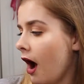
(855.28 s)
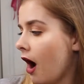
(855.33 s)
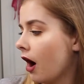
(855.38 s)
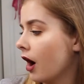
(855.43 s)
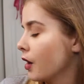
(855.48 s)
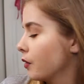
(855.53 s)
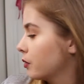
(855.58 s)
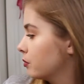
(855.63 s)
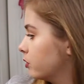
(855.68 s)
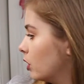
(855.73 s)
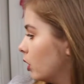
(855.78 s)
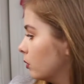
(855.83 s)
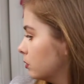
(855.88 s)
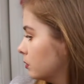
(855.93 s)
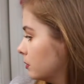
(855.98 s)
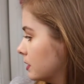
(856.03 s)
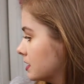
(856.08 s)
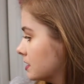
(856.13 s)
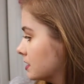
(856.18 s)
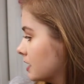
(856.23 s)
I would
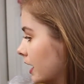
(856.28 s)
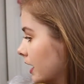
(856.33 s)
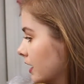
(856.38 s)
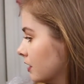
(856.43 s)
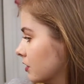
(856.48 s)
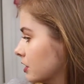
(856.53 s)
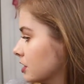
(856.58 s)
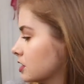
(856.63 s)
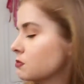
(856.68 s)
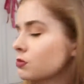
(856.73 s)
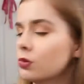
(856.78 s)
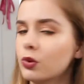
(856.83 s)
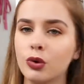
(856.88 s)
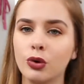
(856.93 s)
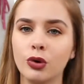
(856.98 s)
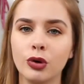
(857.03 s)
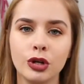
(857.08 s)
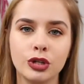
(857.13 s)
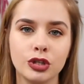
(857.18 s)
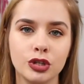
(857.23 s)
probably say it's
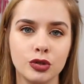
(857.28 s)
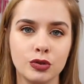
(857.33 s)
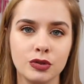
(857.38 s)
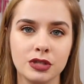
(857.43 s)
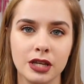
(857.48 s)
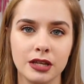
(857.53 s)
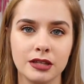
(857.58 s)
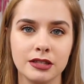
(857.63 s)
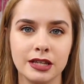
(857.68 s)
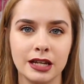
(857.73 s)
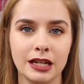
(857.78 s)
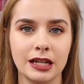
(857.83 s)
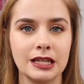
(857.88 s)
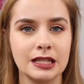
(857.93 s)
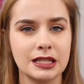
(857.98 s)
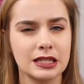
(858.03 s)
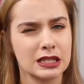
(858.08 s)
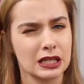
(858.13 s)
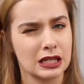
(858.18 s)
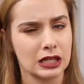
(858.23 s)
more use it until
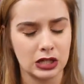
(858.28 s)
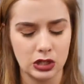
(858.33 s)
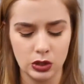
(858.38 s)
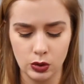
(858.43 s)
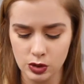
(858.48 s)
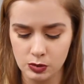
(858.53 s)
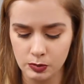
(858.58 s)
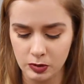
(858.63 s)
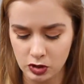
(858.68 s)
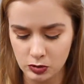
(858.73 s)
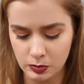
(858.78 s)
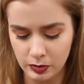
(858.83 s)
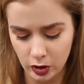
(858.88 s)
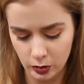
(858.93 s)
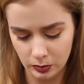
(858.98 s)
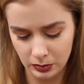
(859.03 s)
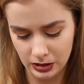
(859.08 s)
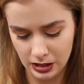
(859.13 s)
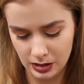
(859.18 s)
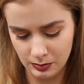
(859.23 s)
it's like not supposed to be
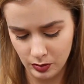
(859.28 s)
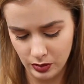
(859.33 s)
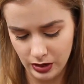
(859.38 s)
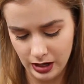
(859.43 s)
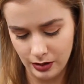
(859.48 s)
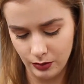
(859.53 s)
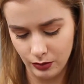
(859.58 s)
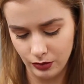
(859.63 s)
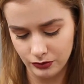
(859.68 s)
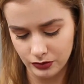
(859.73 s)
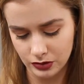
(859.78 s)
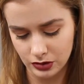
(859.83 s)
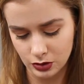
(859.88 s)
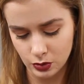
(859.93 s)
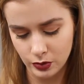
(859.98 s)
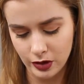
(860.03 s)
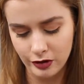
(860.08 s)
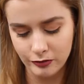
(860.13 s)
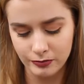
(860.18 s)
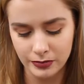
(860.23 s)
open anymore how often
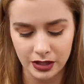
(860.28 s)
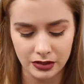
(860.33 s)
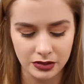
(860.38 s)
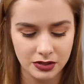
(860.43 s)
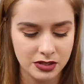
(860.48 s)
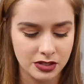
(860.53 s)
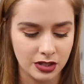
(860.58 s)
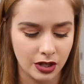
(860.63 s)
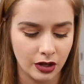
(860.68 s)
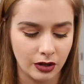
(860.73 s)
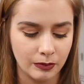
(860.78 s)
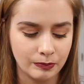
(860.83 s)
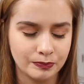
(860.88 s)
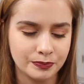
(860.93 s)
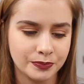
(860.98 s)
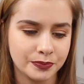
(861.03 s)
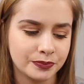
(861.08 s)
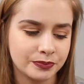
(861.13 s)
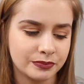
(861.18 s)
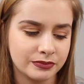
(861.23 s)
12 months so
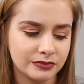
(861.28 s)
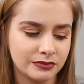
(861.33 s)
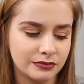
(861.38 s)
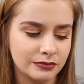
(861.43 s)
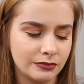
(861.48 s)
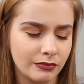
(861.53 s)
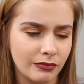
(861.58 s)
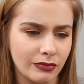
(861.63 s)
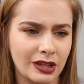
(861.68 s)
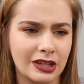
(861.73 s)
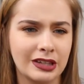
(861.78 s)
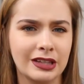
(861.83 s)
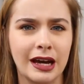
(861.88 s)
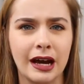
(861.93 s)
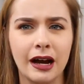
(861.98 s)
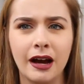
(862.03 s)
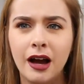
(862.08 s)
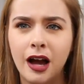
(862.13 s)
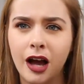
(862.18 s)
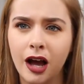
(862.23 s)

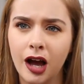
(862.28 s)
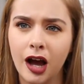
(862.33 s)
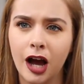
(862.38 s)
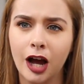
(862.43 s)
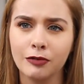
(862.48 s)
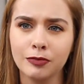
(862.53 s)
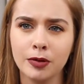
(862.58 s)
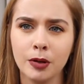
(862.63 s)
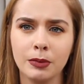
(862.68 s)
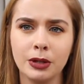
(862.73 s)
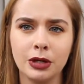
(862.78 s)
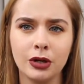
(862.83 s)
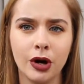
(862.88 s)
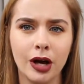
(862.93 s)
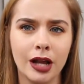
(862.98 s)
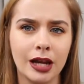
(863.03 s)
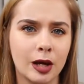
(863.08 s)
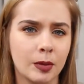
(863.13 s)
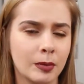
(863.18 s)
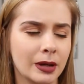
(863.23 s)
yeah I've probably got
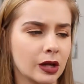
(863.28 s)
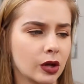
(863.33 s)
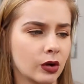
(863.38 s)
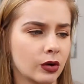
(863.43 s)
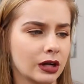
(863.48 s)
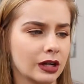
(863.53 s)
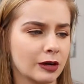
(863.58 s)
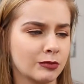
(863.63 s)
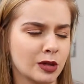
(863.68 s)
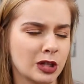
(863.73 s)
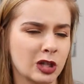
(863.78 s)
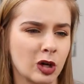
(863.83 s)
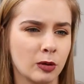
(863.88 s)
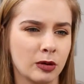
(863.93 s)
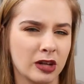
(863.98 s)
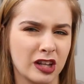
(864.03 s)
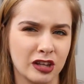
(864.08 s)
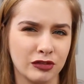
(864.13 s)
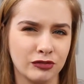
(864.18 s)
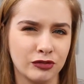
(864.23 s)
a little bit longer I've probably got
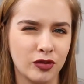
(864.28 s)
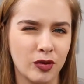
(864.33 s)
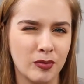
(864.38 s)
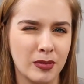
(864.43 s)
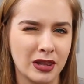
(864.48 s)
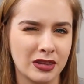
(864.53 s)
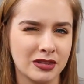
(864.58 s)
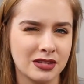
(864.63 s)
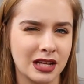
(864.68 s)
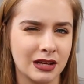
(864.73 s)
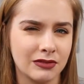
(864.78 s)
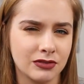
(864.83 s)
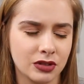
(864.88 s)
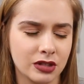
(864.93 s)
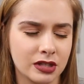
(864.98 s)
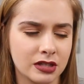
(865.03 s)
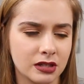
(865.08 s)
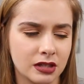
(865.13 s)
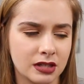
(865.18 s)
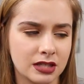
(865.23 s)
another four months left on
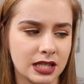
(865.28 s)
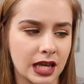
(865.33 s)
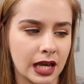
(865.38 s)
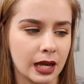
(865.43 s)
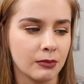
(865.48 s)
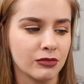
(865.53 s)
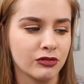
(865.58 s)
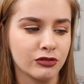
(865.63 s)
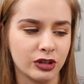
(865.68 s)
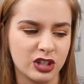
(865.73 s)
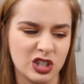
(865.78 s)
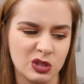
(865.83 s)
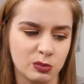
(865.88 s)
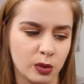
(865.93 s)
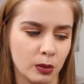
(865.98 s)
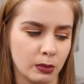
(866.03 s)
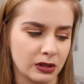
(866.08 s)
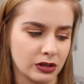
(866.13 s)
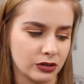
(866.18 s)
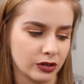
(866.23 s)
this I'd say before I should
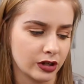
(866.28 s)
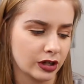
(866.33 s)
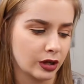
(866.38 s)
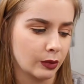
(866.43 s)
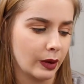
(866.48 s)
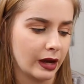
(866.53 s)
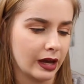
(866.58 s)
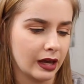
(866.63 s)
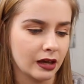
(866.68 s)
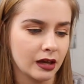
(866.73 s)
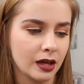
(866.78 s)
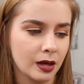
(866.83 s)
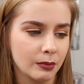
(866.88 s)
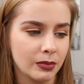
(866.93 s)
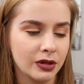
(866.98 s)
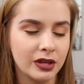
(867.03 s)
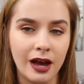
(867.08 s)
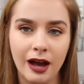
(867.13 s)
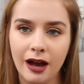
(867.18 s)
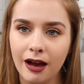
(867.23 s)
probably throw it away
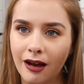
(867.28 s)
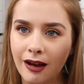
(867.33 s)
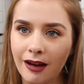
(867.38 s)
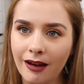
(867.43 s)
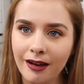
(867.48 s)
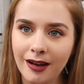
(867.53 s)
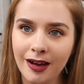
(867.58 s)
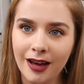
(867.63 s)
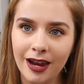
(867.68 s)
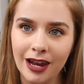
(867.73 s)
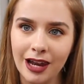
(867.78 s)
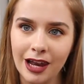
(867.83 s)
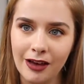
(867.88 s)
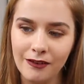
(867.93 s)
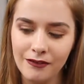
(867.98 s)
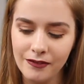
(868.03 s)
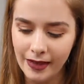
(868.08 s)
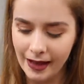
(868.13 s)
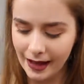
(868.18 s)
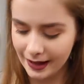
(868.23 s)
but yeah
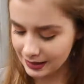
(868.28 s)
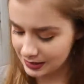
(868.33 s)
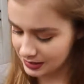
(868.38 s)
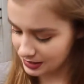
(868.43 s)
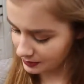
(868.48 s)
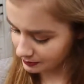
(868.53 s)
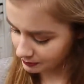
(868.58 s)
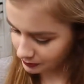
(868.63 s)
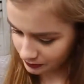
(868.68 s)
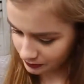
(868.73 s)
love that